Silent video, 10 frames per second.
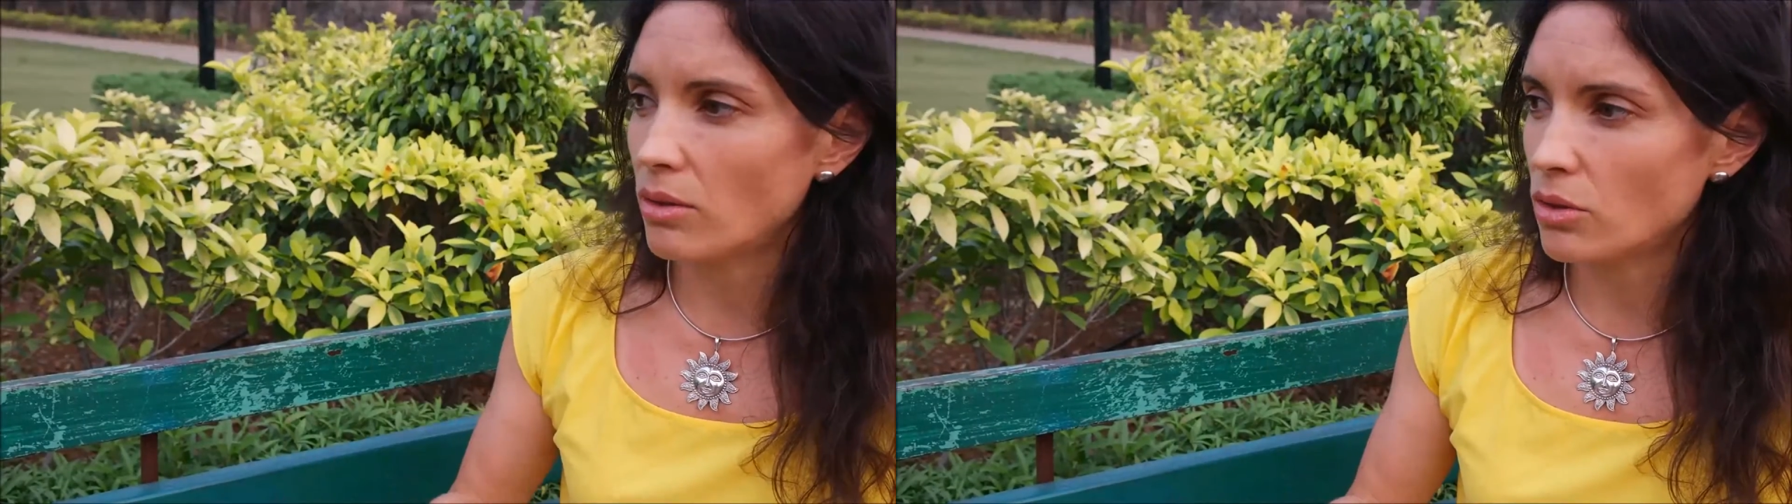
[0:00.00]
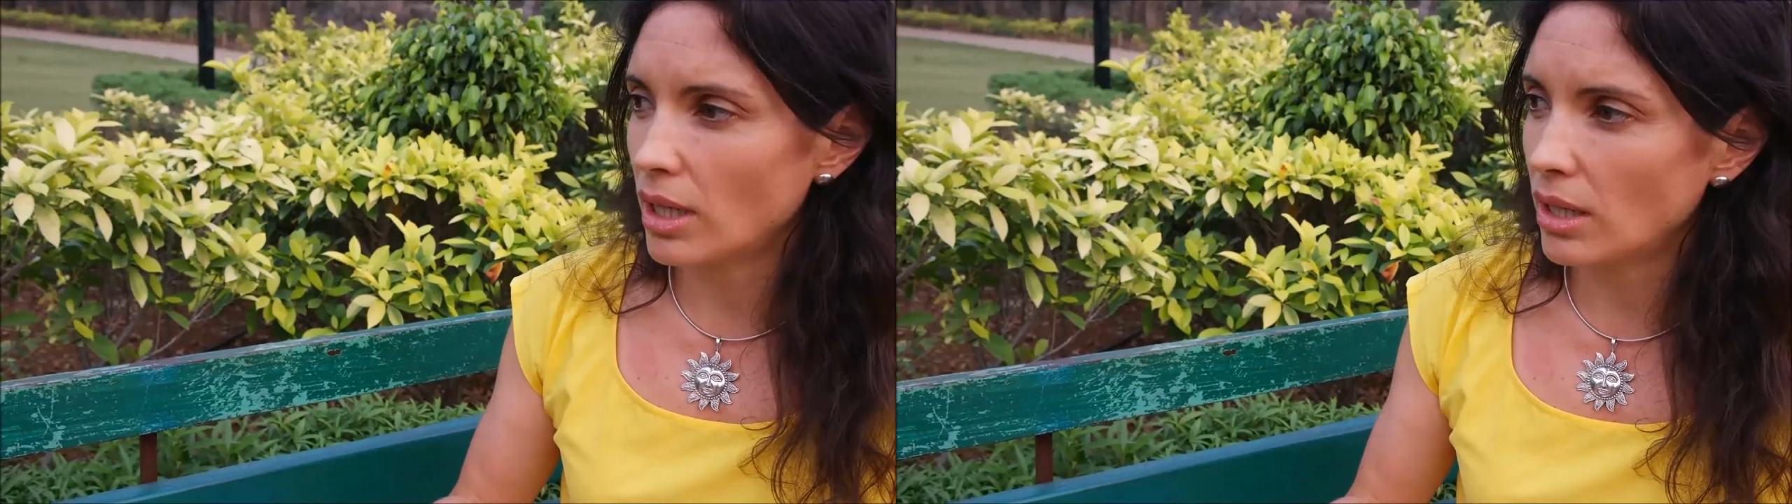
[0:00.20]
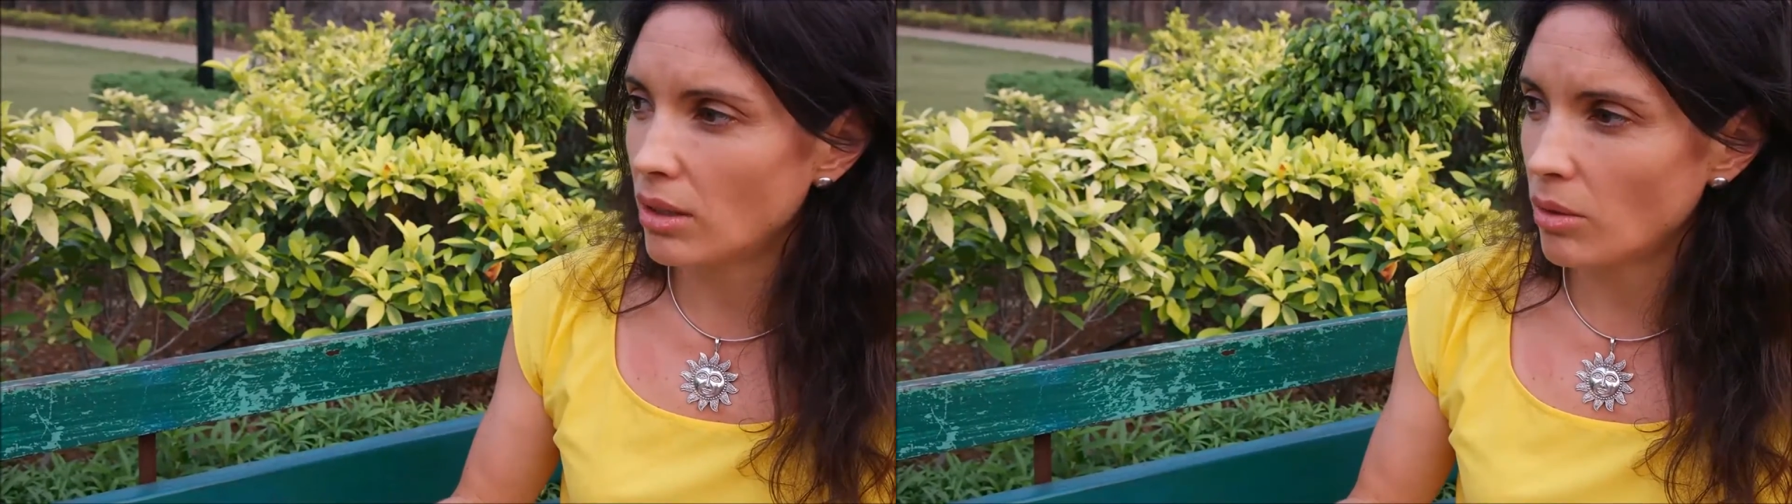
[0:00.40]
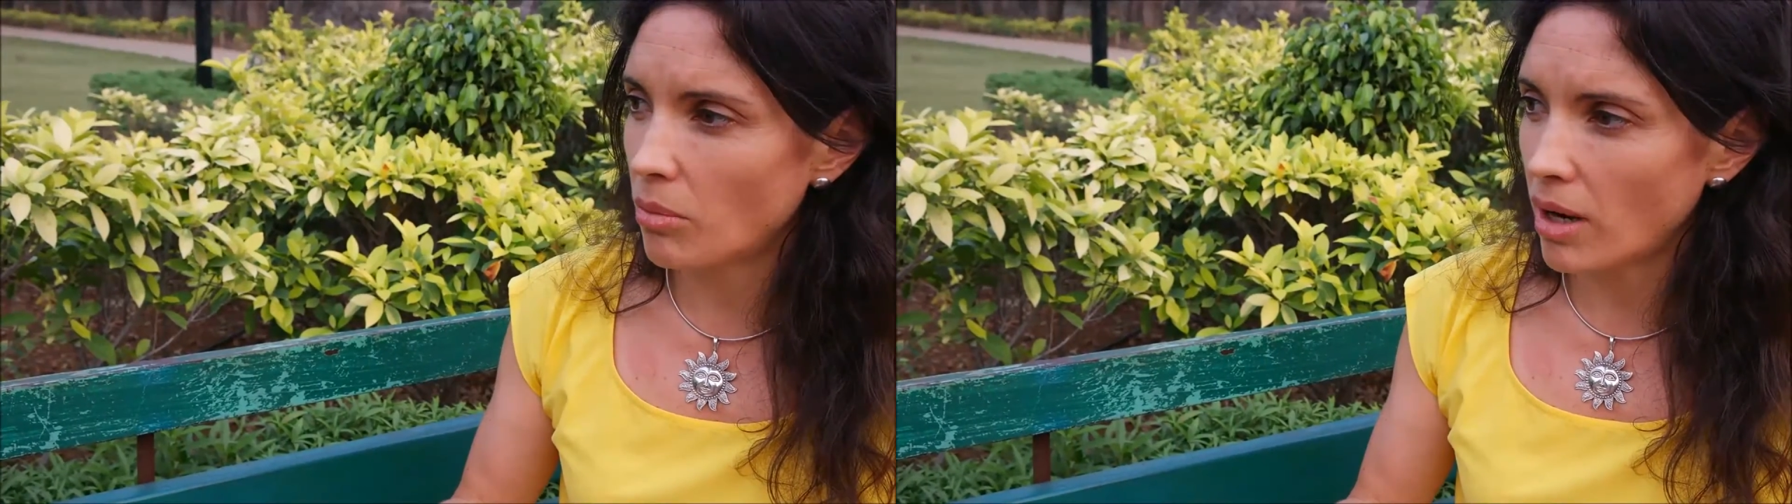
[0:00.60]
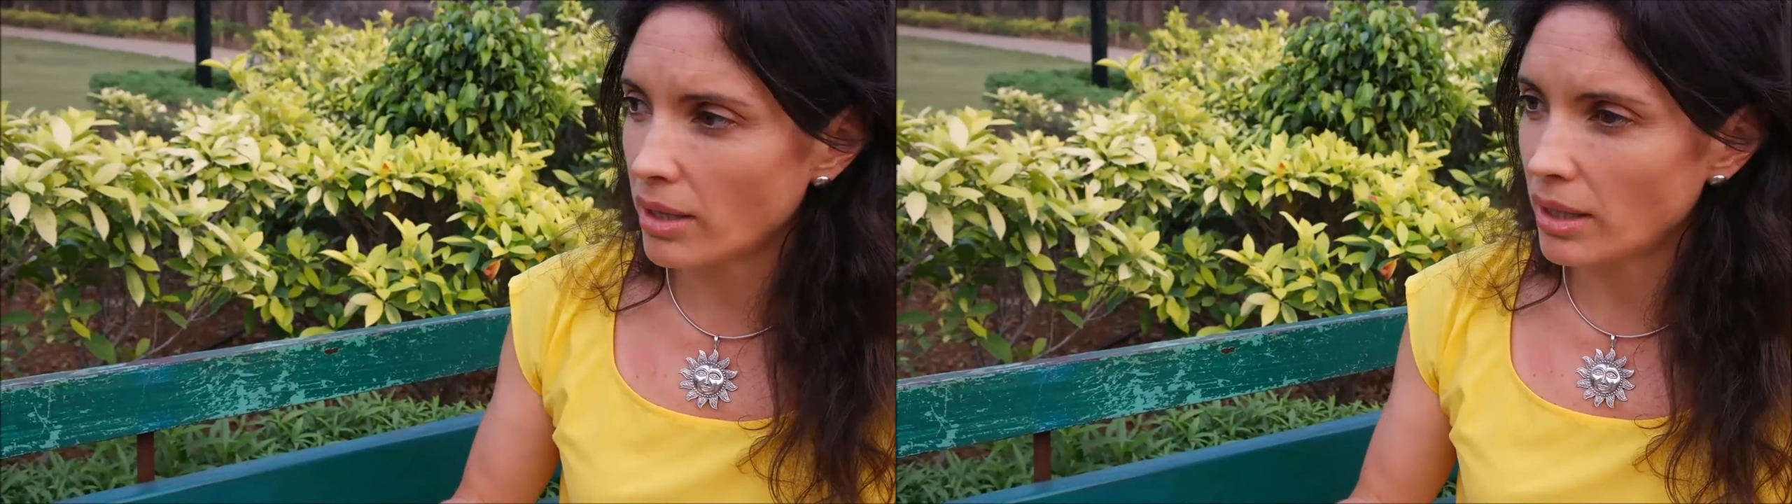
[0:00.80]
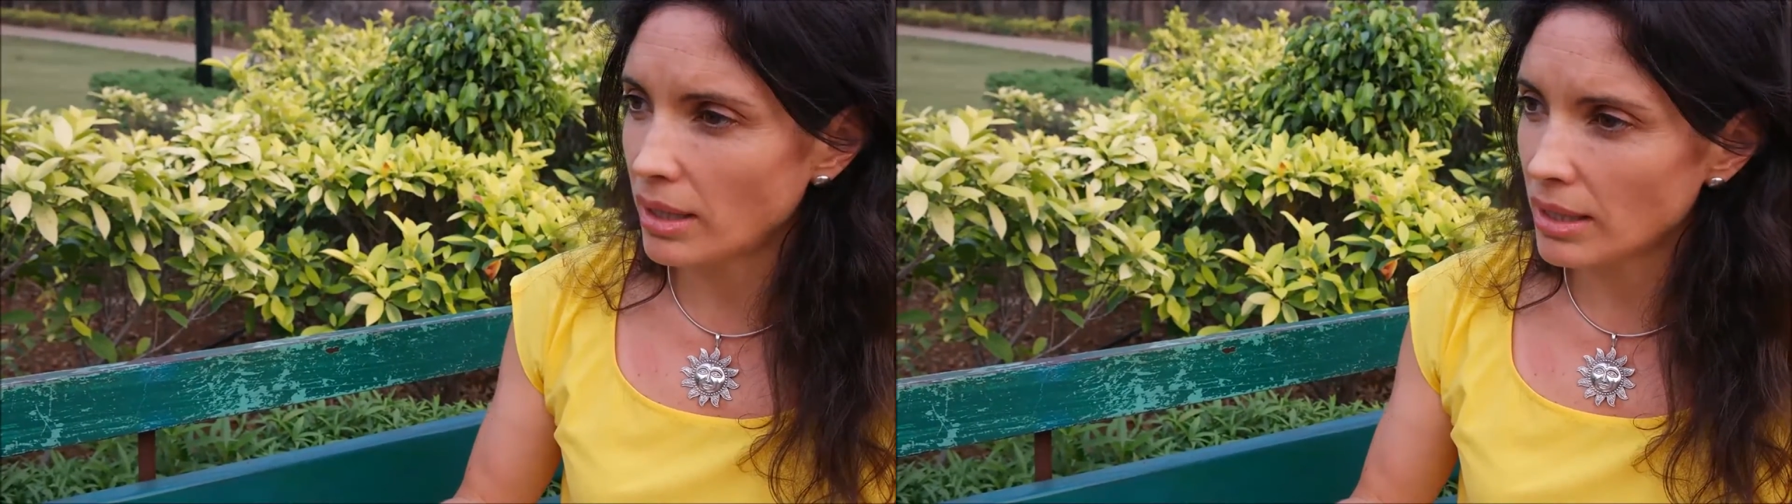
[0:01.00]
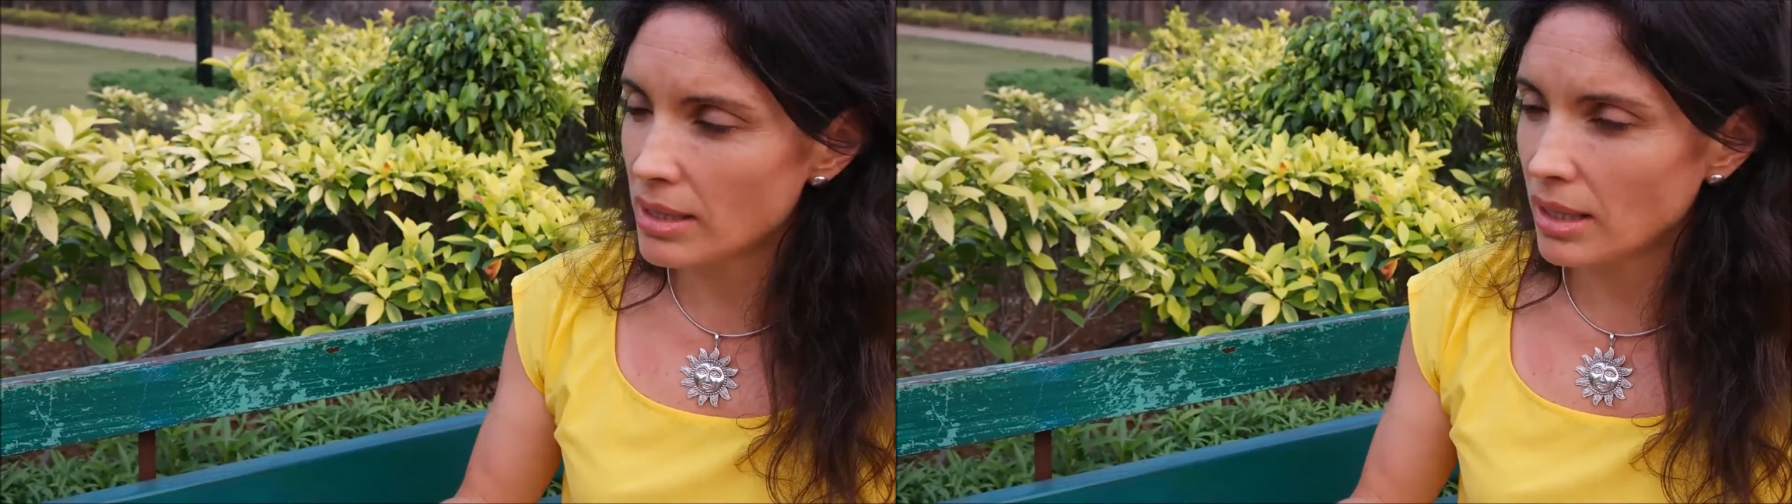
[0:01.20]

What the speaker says: training your body needs